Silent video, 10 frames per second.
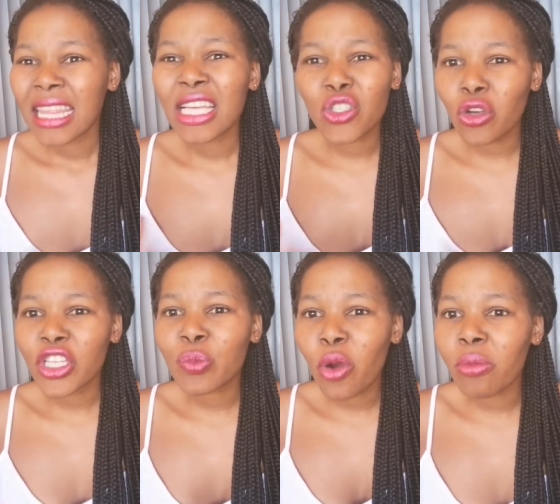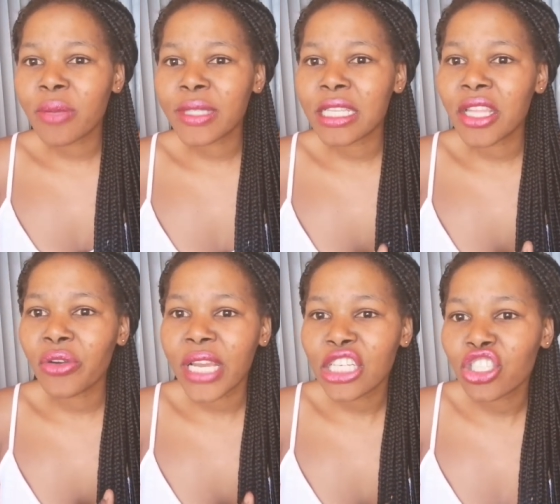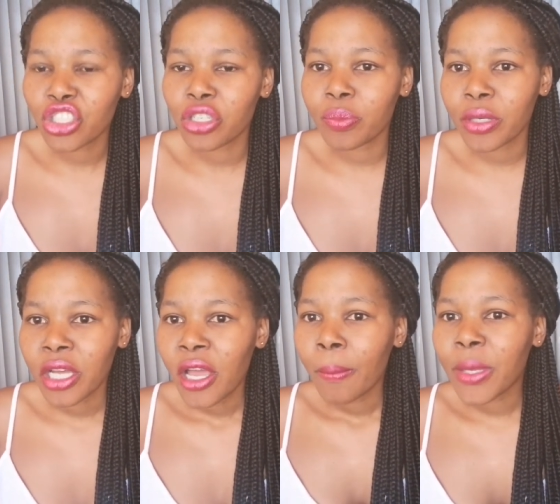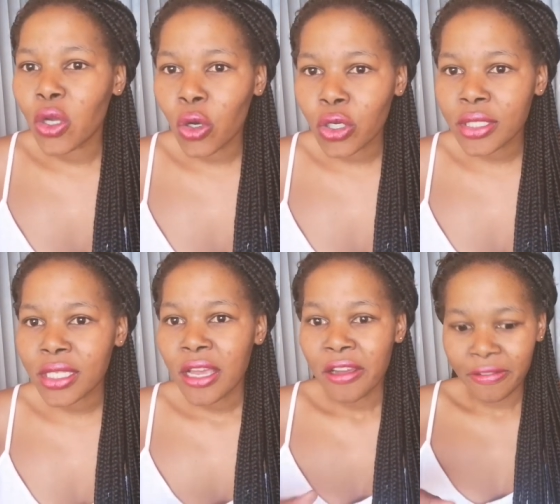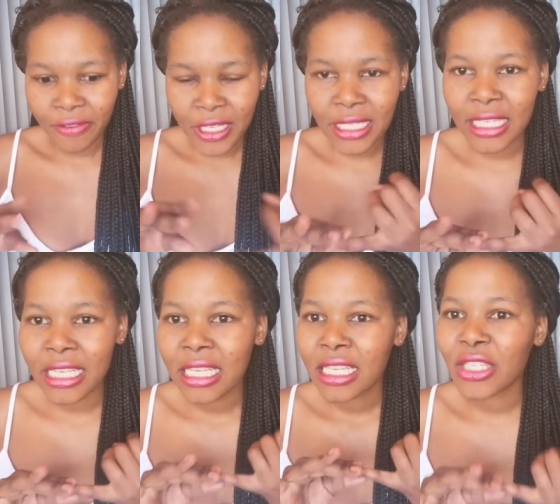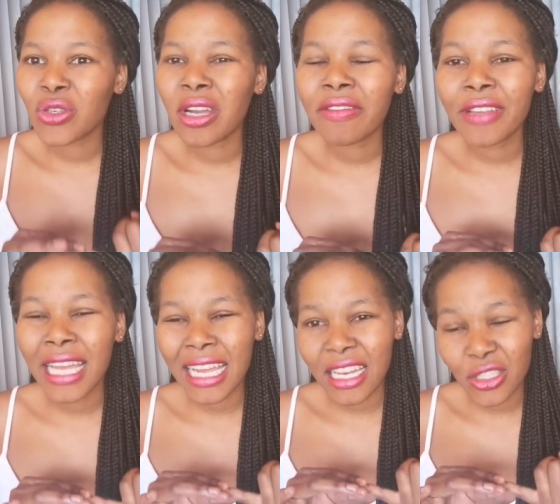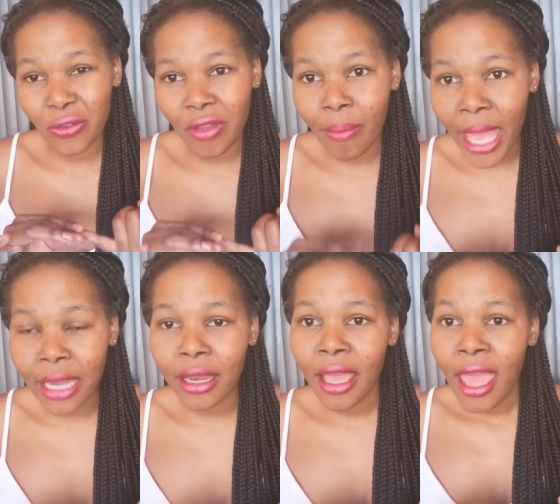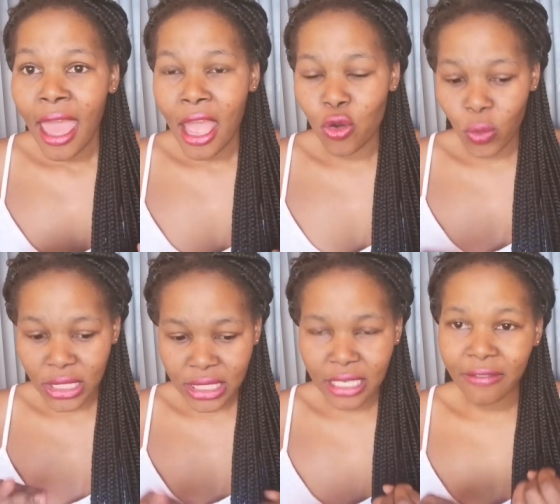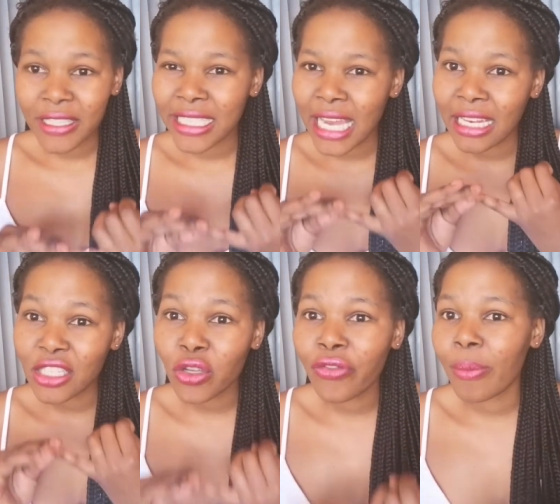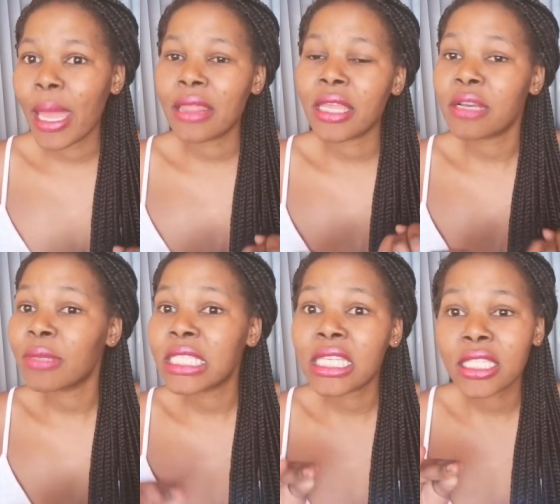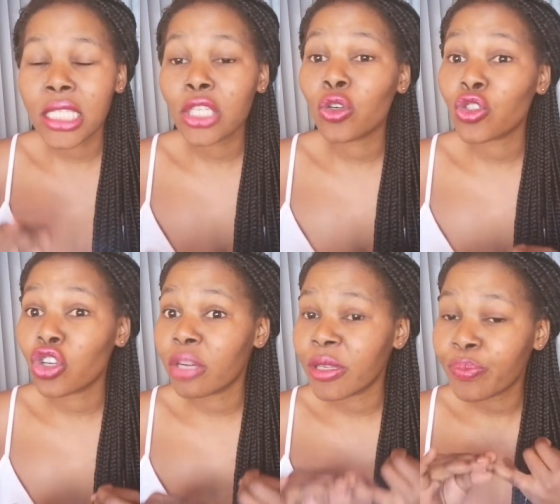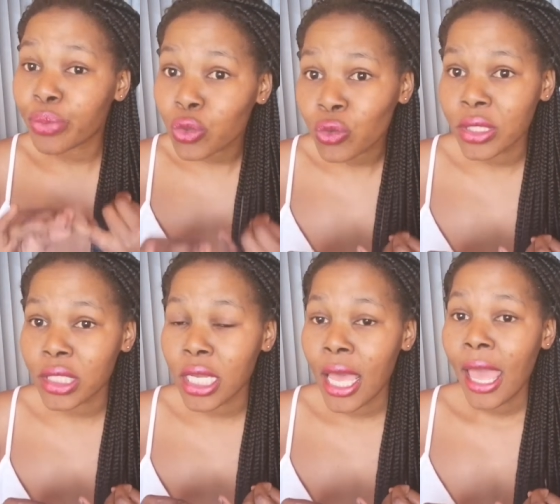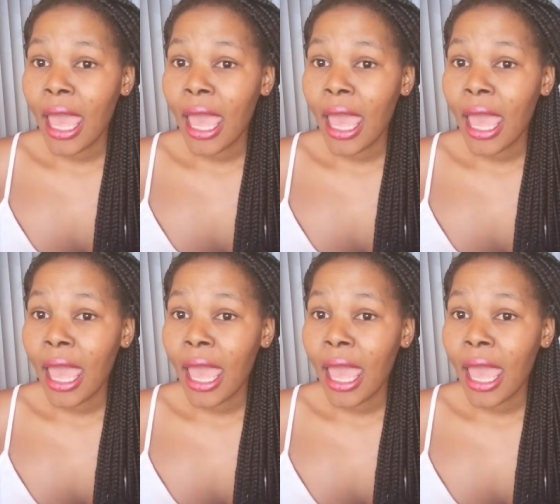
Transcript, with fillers: there's always problems in the relationship because firstly he's gonna feel like less of a man and once he feels like less of a man that means his ego is gonna be bruised